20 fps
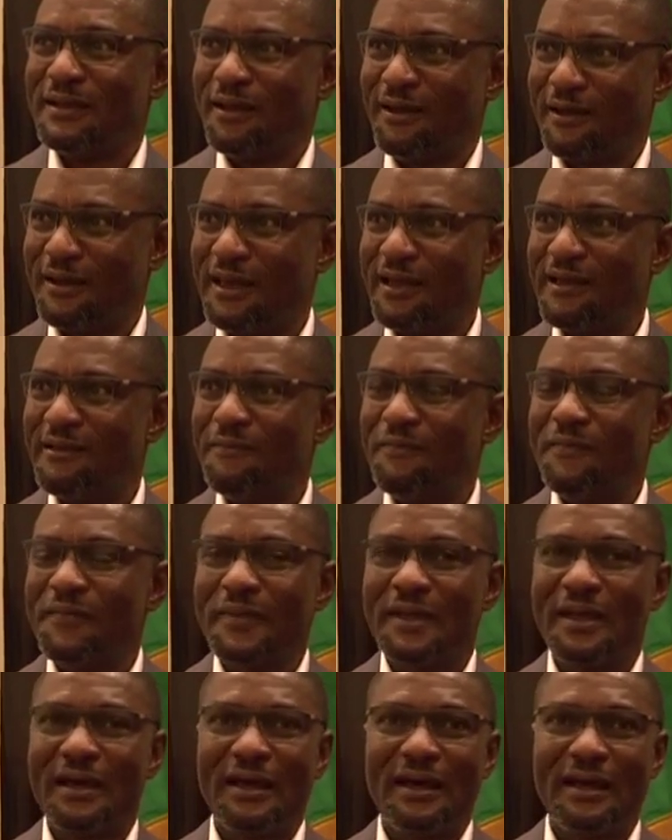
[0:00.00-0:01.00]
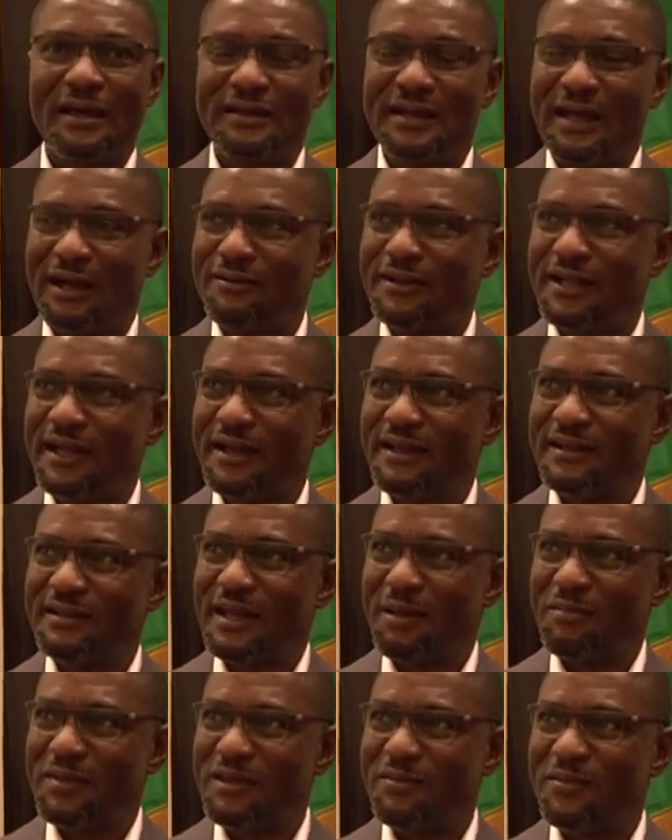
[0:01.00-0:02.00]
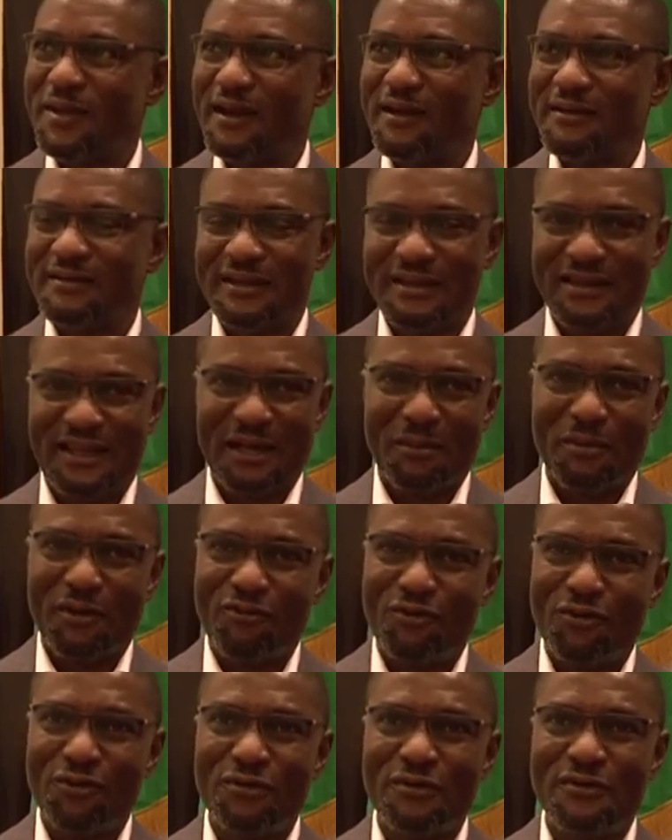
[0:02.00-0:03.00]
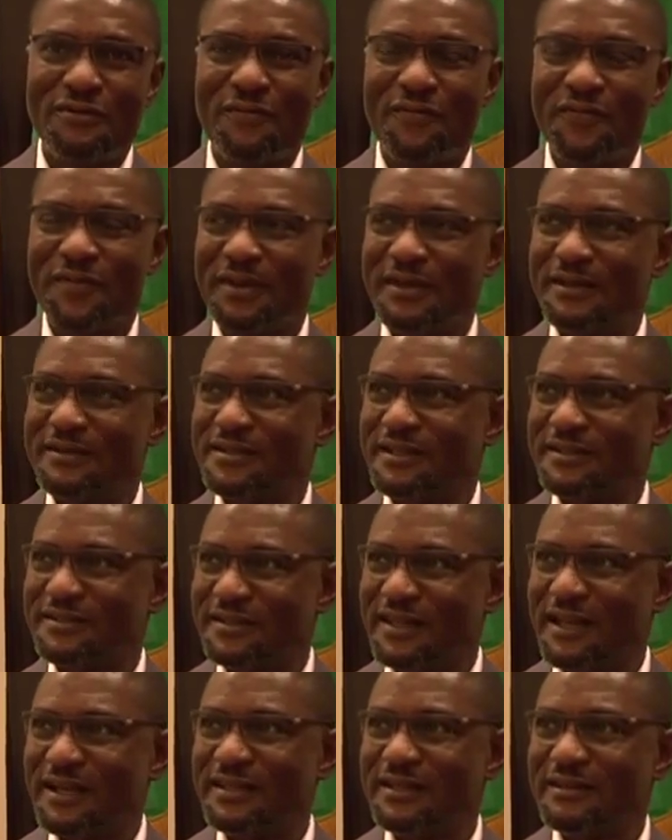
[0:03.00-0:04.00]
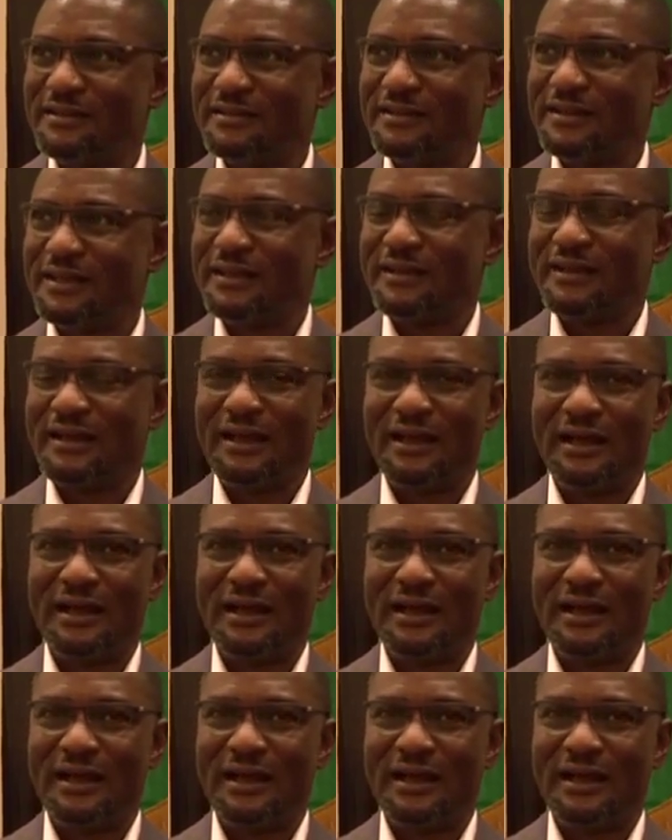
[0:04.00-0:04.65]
Okay, down there in Namibia, in Cameroon, in Tanzania, in